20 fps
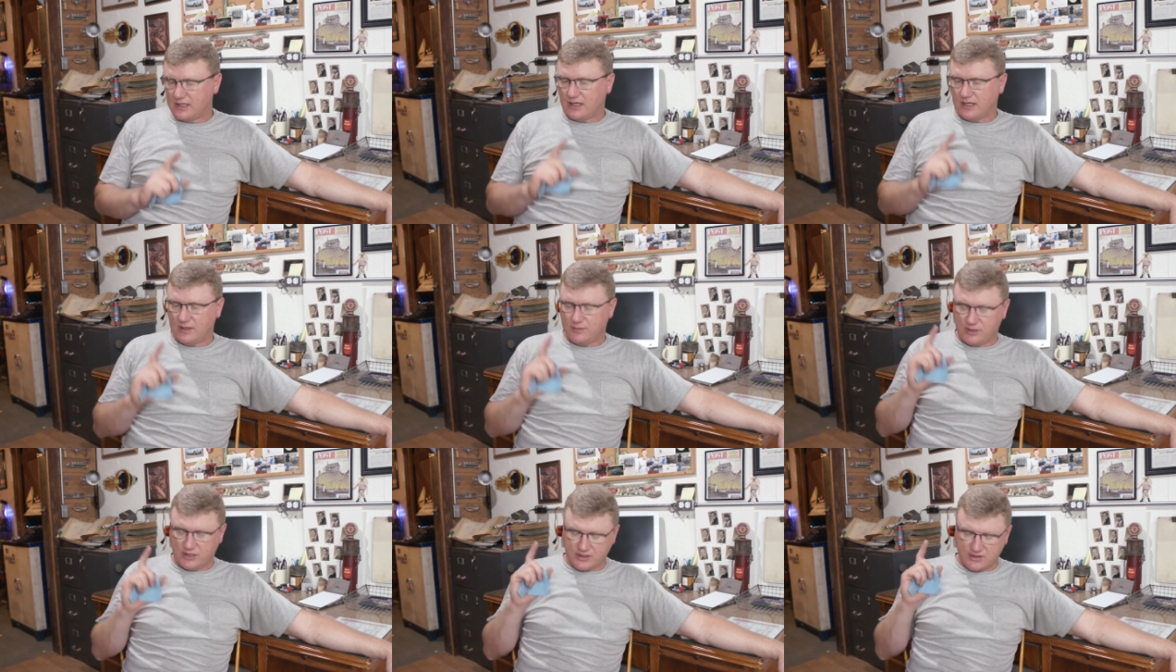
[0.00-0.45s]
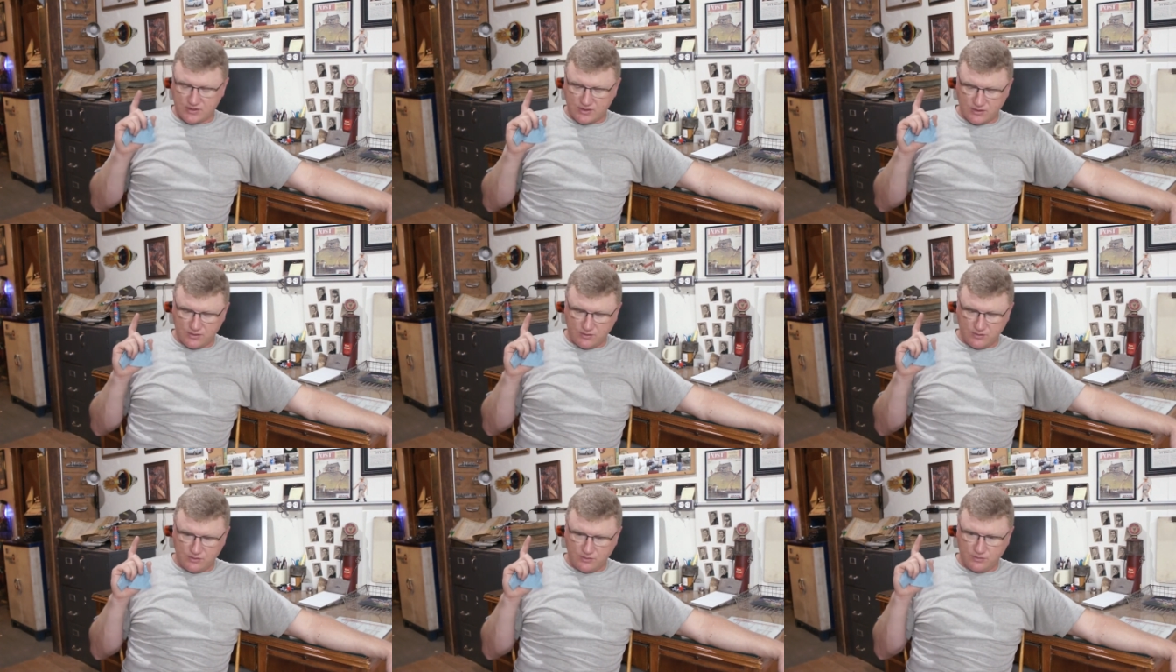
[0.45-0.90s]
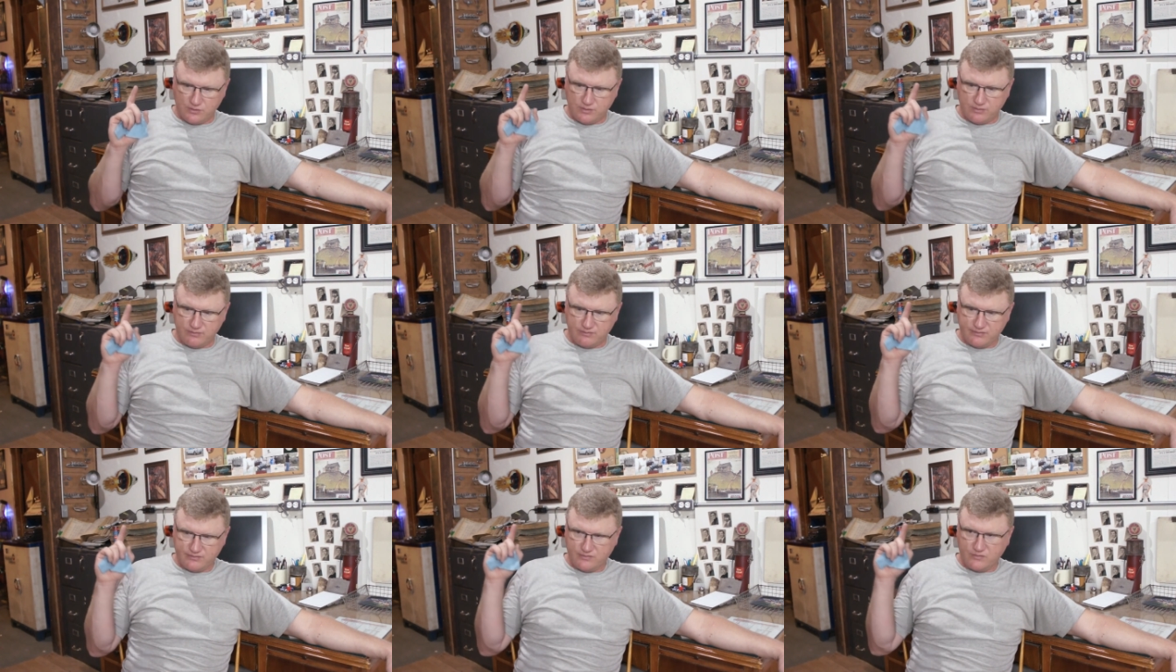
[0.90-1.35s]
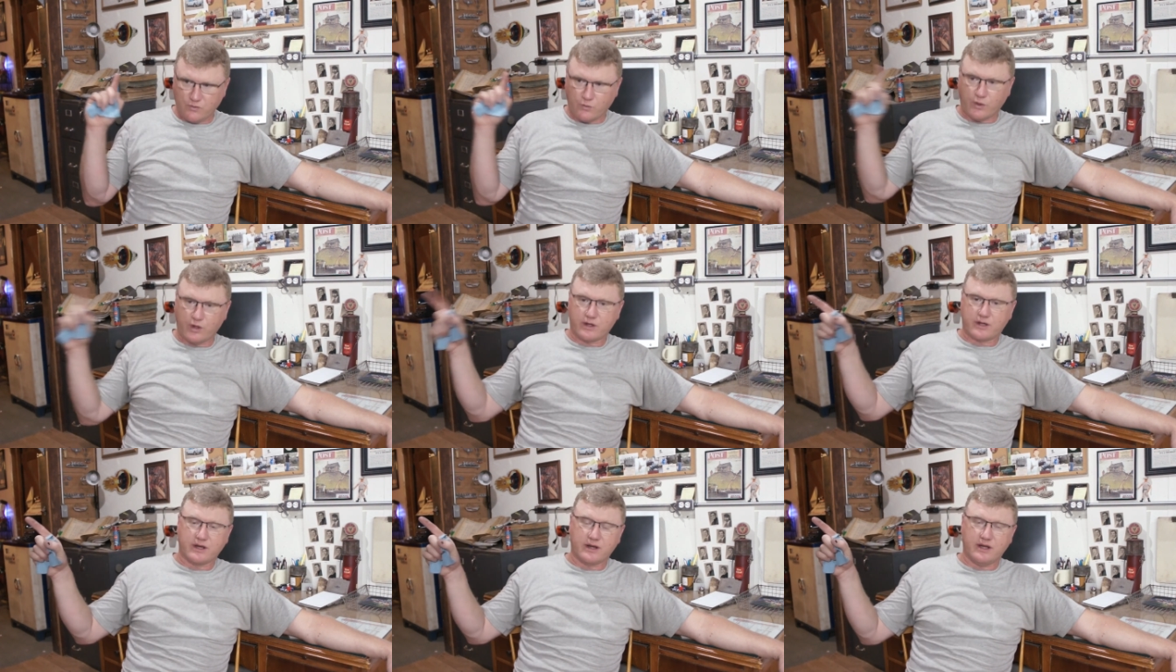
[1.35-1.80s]
I'm also
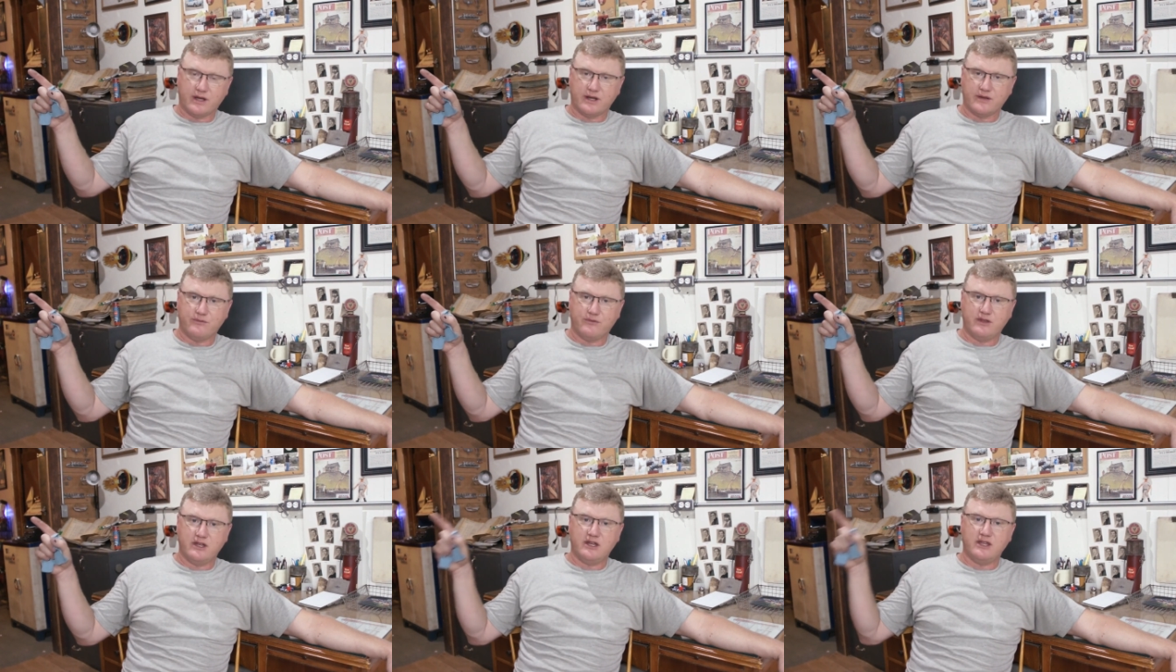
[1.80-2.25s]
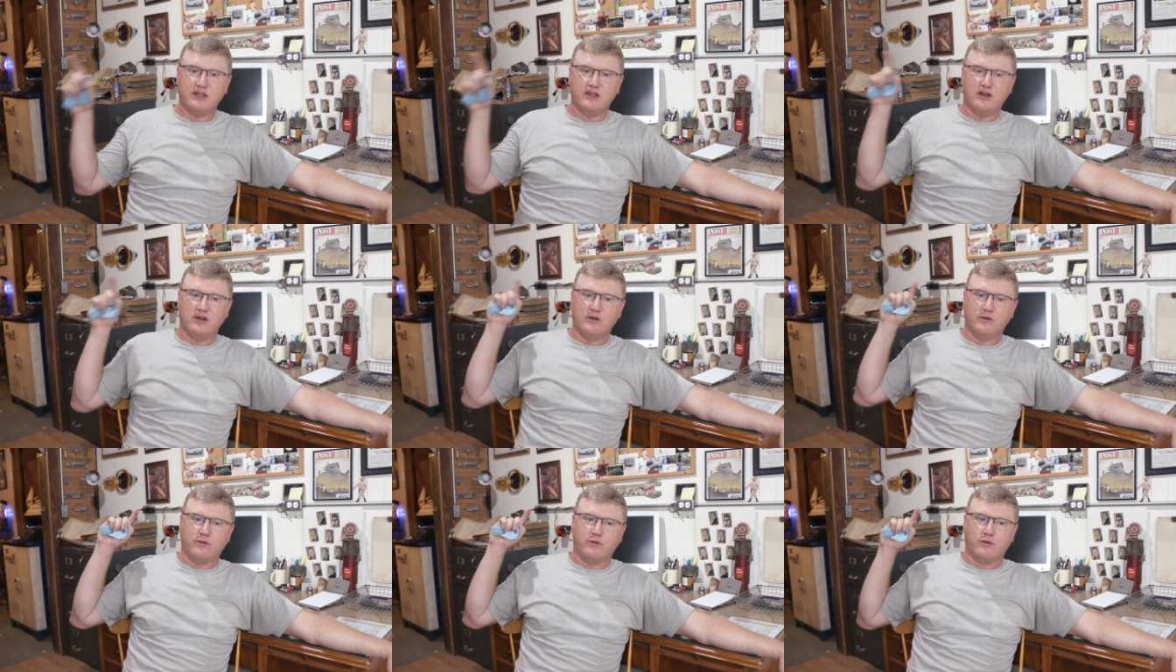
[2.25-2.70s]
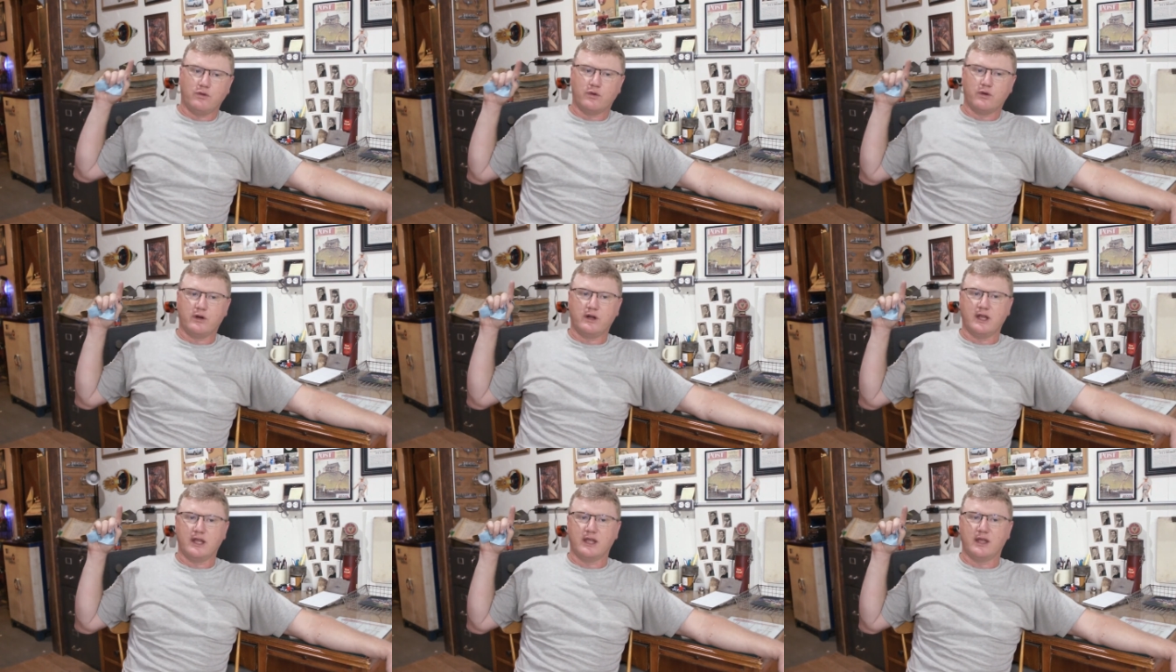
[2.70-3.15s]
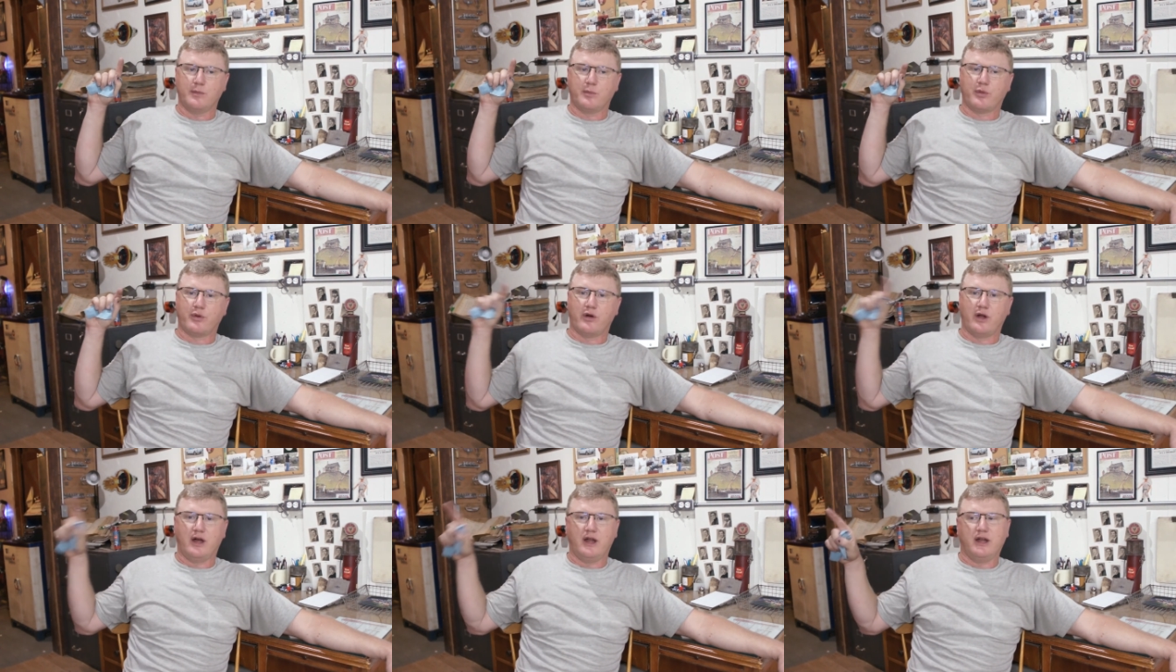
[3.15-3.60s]
working on a video for a
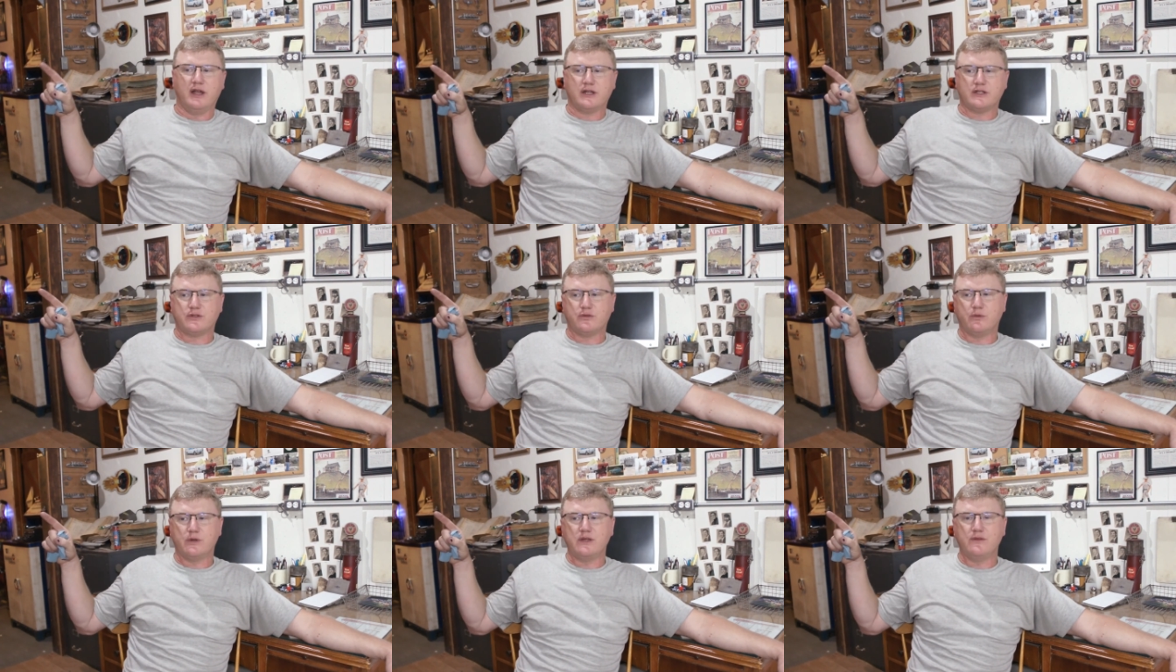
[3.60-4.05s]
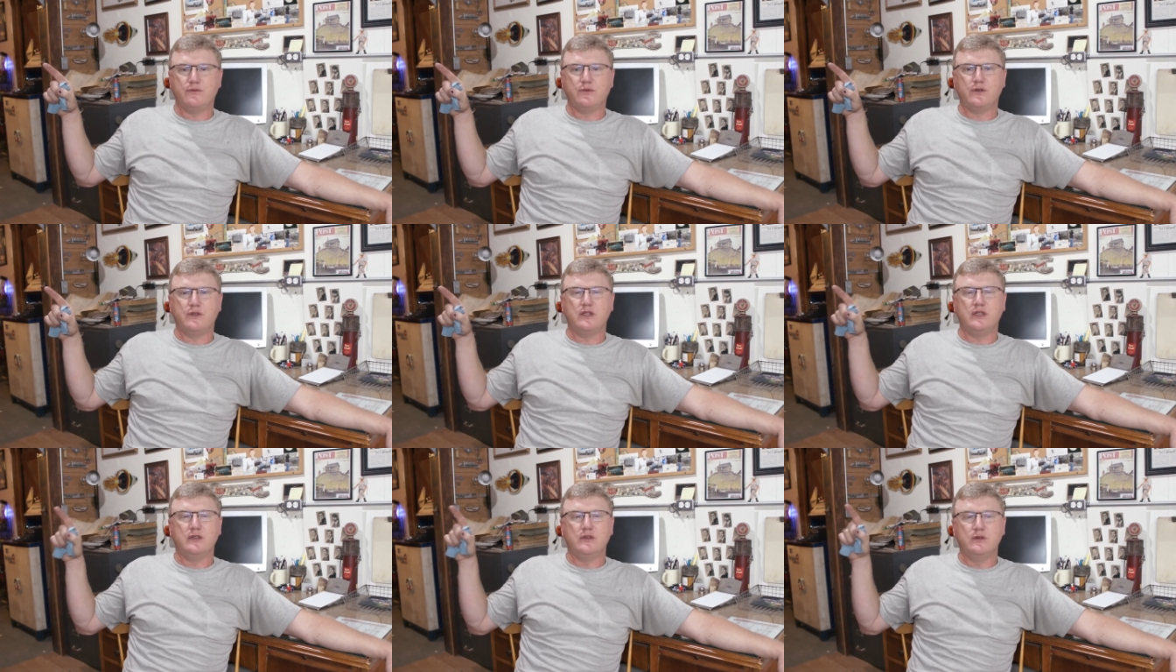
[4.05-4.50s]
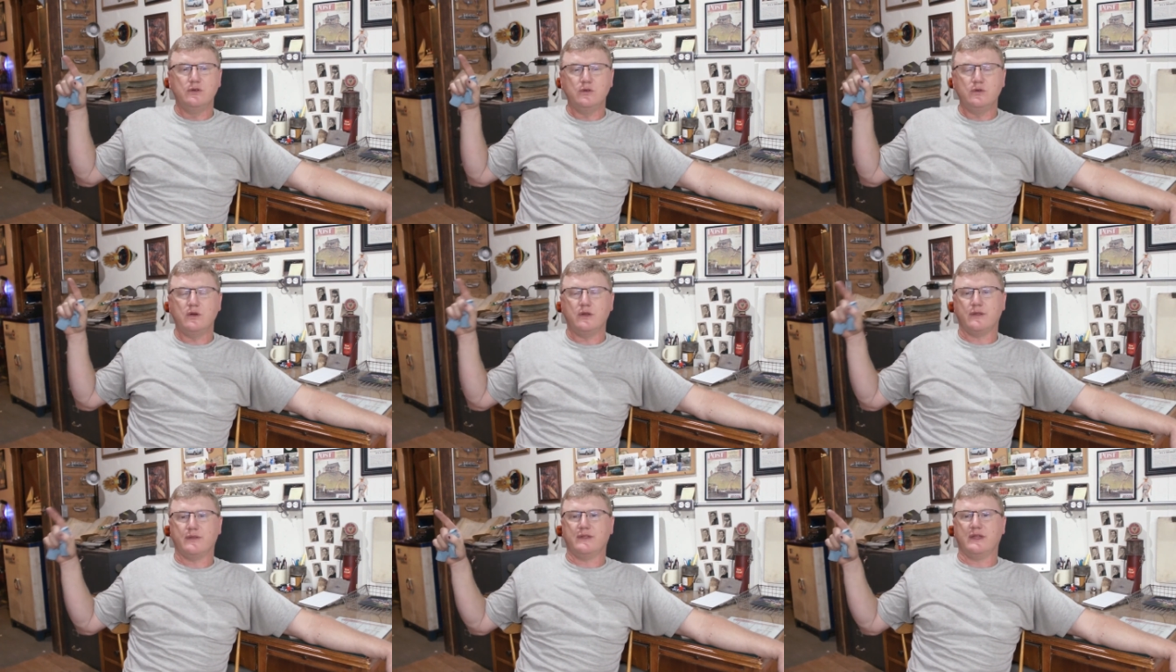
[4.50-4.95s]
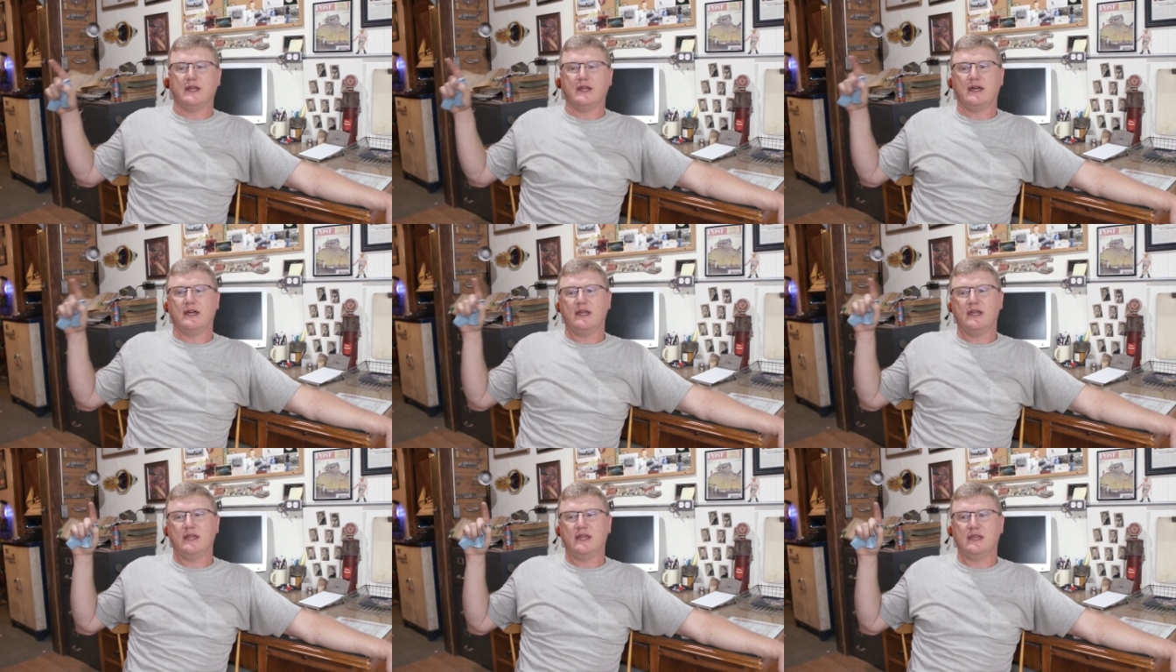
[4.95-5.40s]
product review that
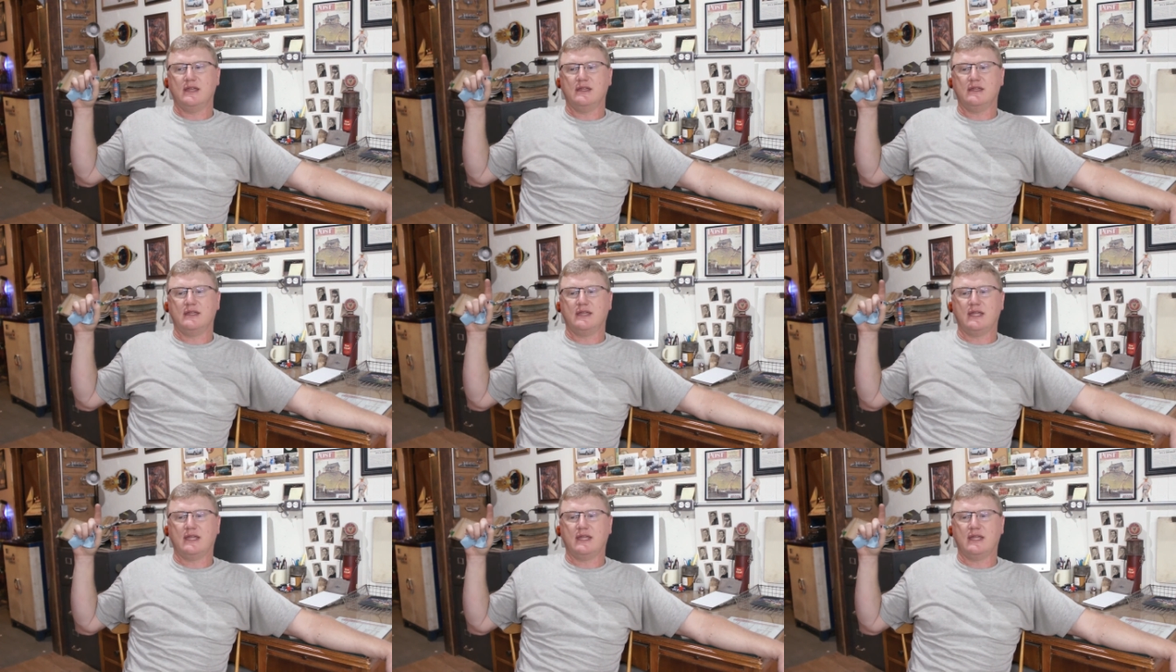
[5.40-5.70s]
I